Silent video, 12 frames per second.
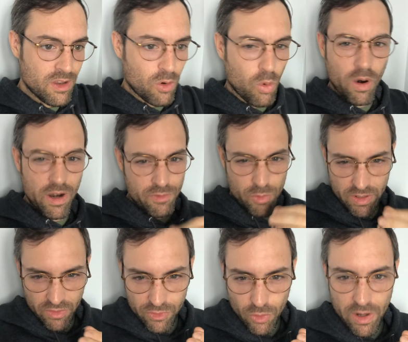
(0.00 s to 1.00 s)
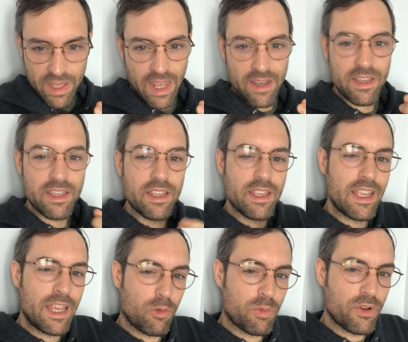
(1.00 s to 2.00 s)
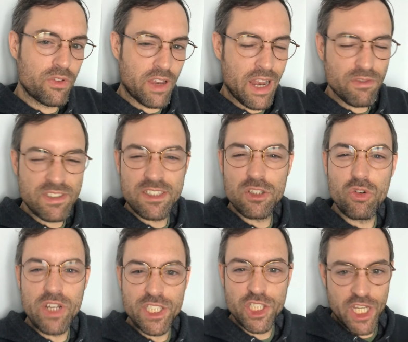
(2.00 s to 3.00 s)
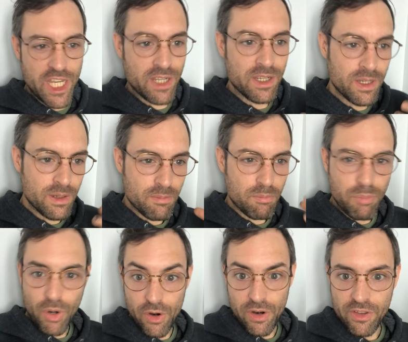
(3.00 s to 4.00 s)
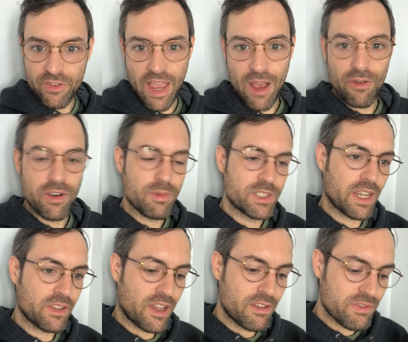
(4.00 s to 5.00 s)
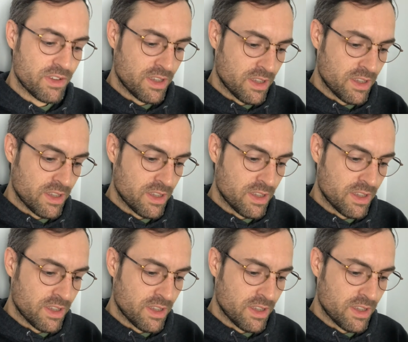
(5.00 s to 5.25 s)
Or if you were distorting it, it'll produce a kind of screechy bird sound, which I love.